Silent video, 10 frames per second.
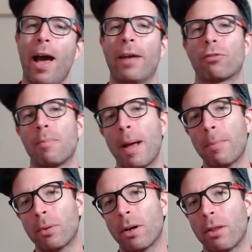And
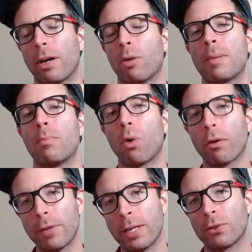remember, there will be more
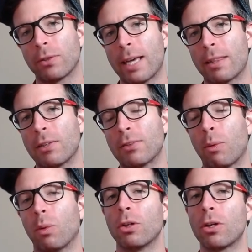videos like this
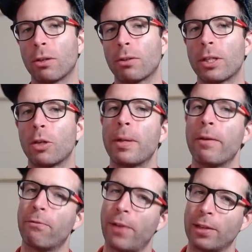that will look a little
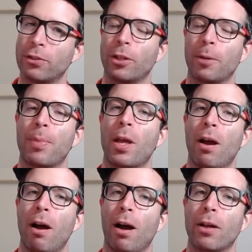bit fancier.
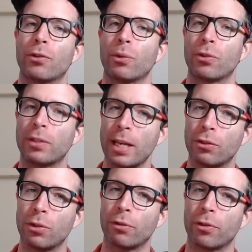Uh, so stay
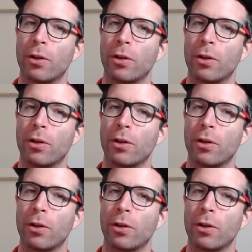tuned for